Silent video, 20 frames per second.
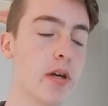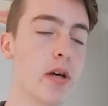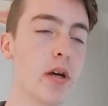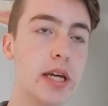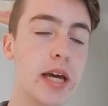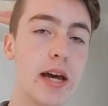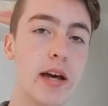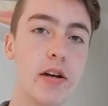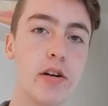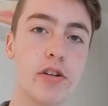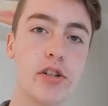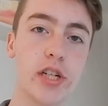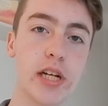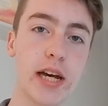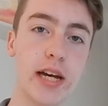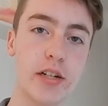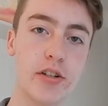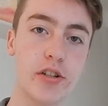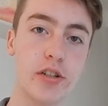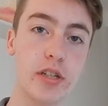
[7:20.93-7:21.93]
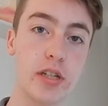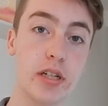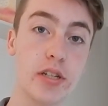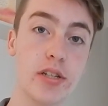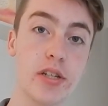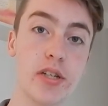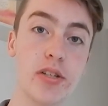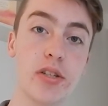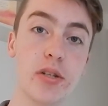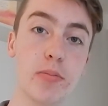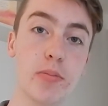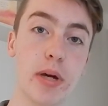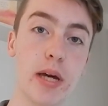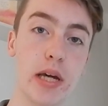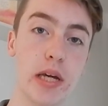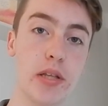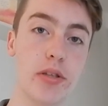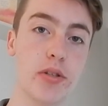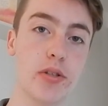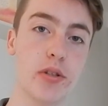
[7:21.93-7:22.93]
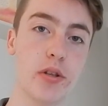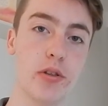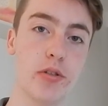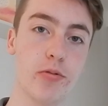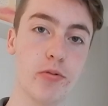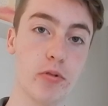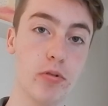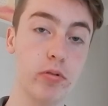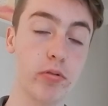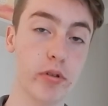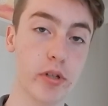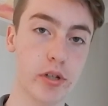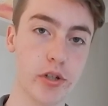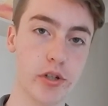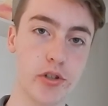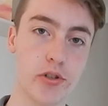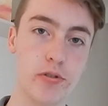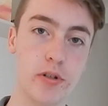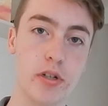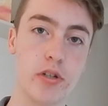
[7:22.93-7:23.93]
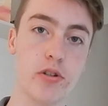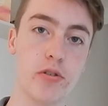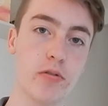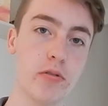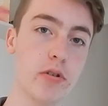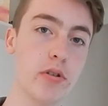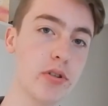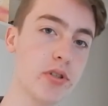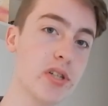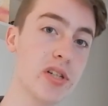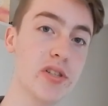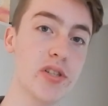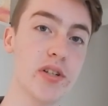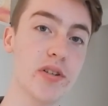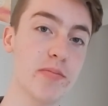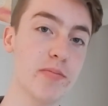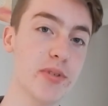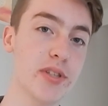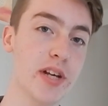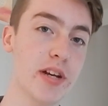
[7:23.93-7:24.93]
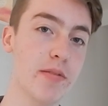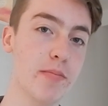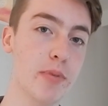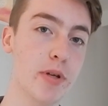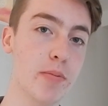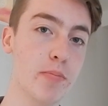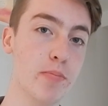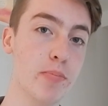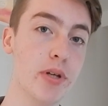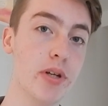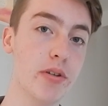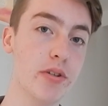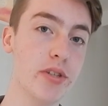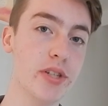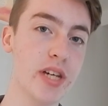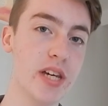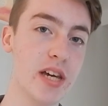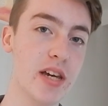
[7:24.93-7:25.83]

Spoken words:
the energy actually dissipates through the structural systems that have been built